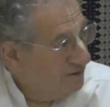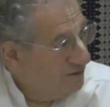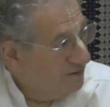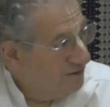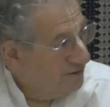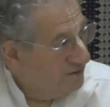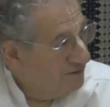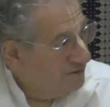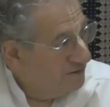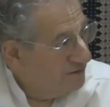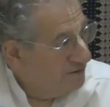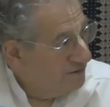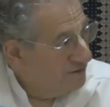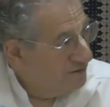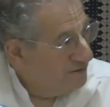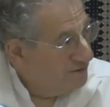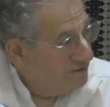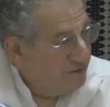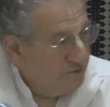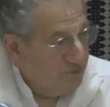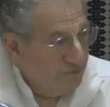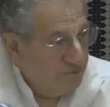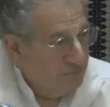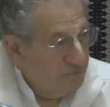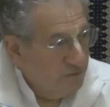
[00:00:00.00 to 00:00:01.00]
Uh,
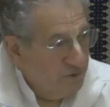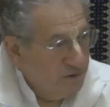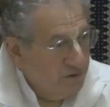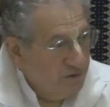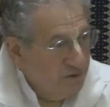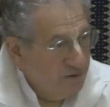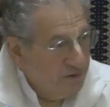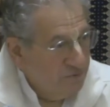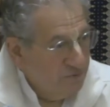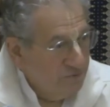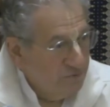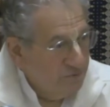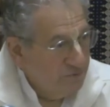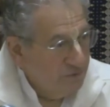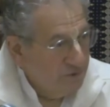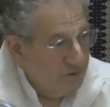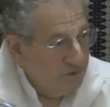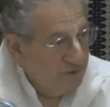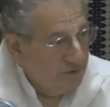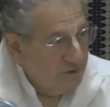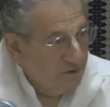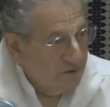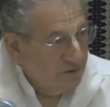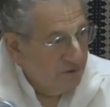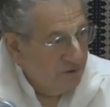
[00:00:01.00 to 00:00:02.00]
there has been inf-
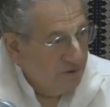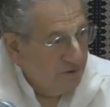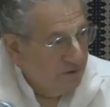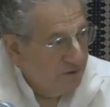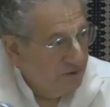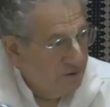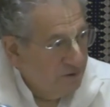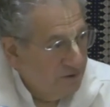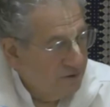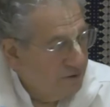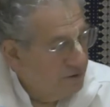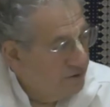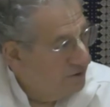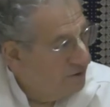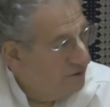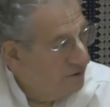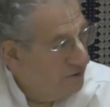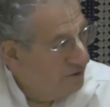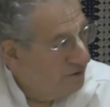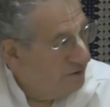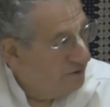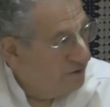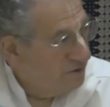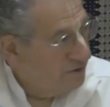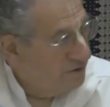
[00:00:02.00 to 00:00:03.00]
uh,
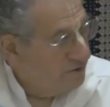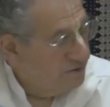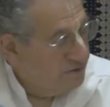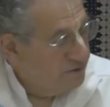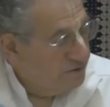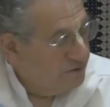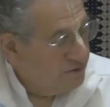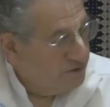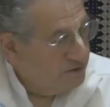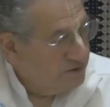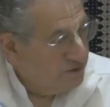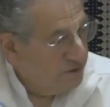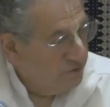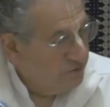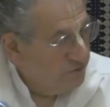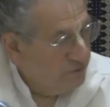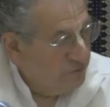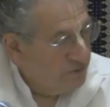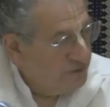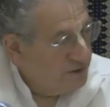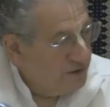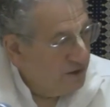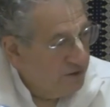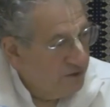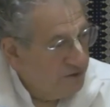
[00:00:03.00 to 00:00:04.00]
uh,
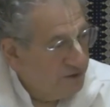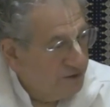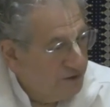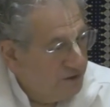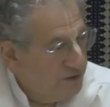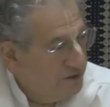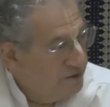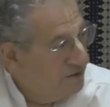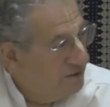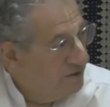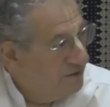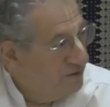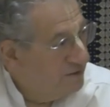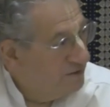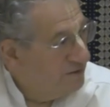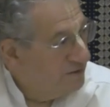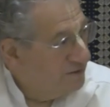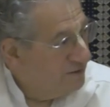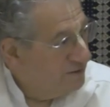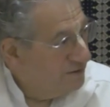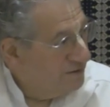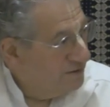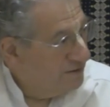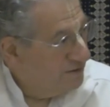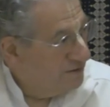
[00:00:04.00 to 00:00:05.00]
infidelity.
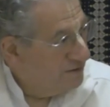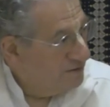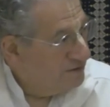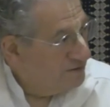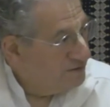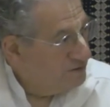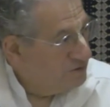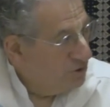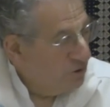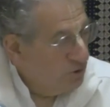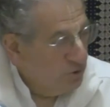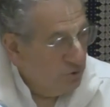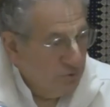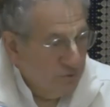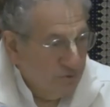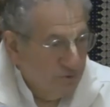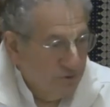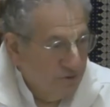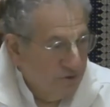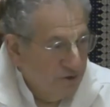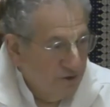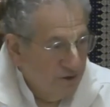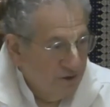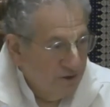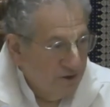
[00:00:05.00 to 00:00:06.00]
So,
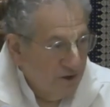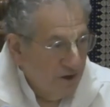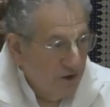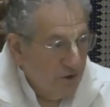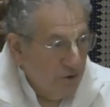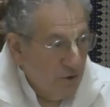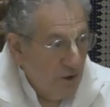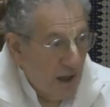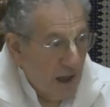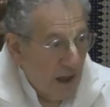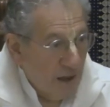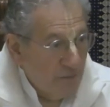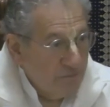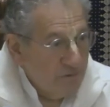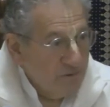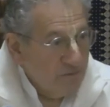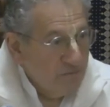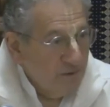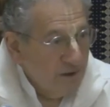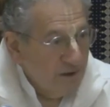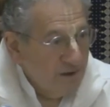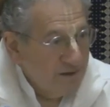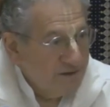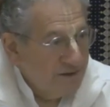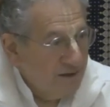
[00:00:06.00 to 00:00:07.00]
are you happy
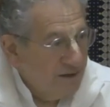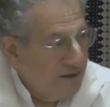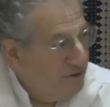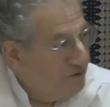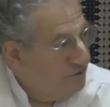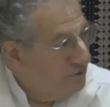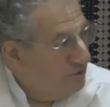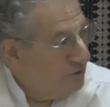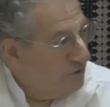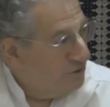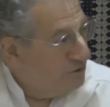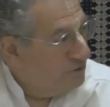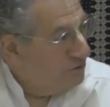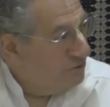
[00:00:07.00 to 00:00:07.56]
about that or are